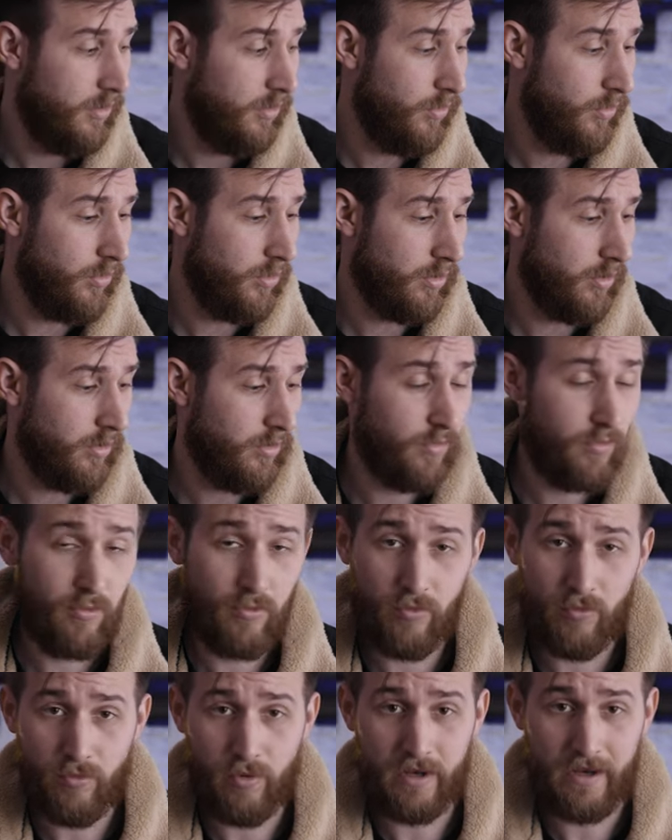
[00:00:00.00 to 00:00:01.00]
or
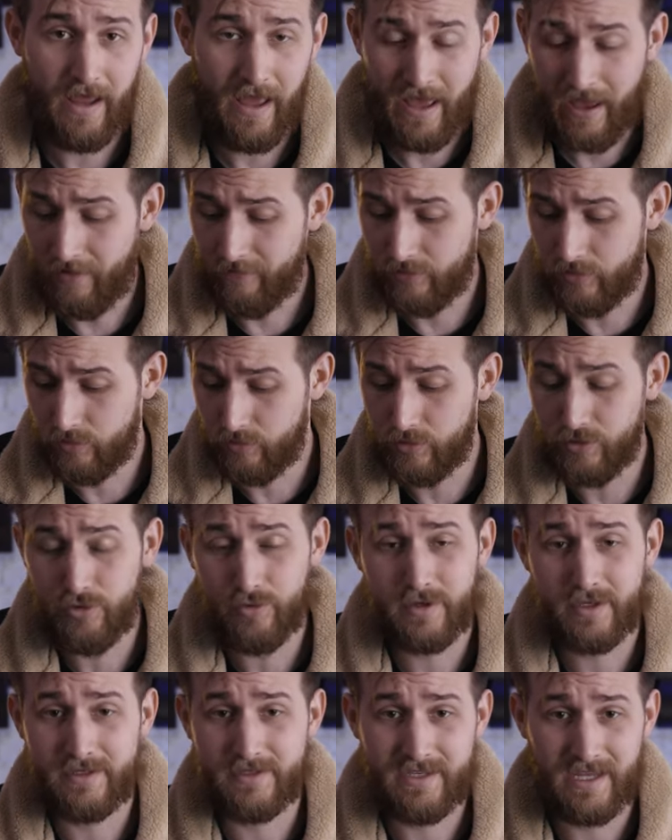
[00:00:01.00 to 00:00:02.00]
what have you, you
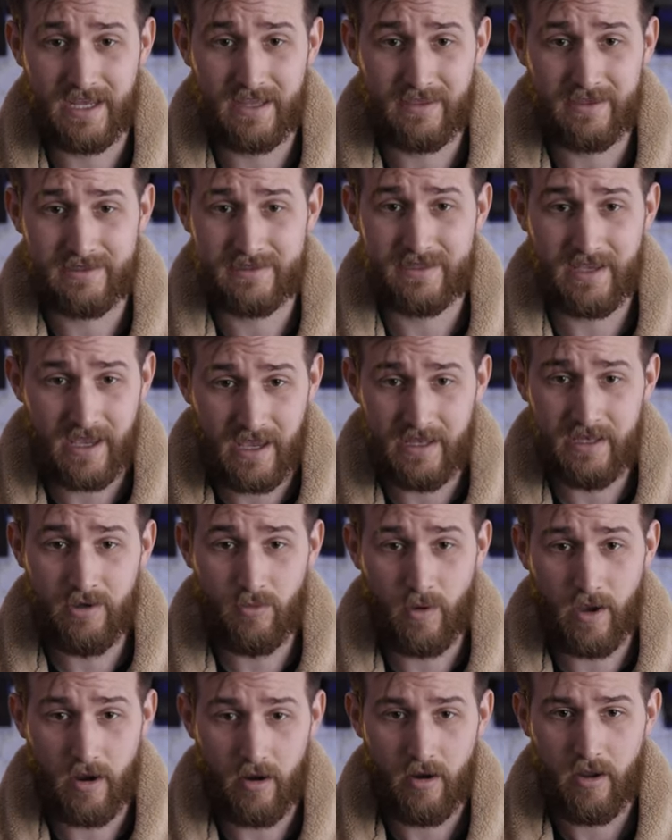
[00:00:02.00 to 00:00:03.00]
can take this
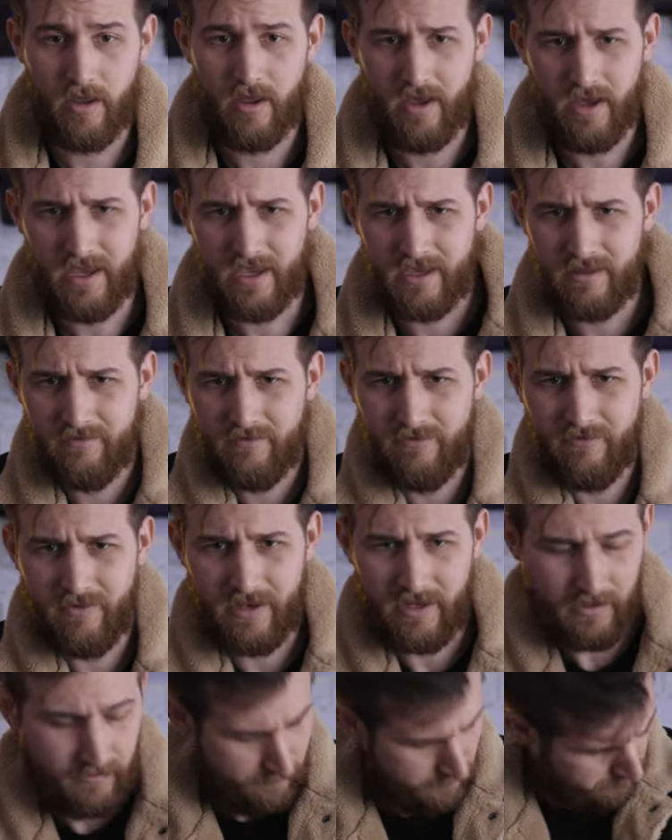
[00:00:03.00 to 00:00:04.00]
anywhere. I can
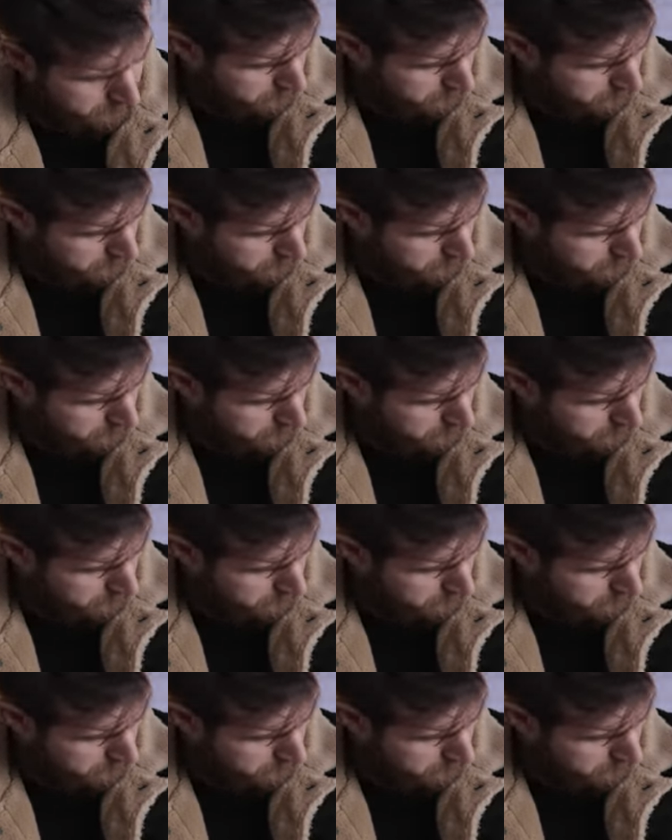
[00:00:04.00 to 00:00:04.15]
fit it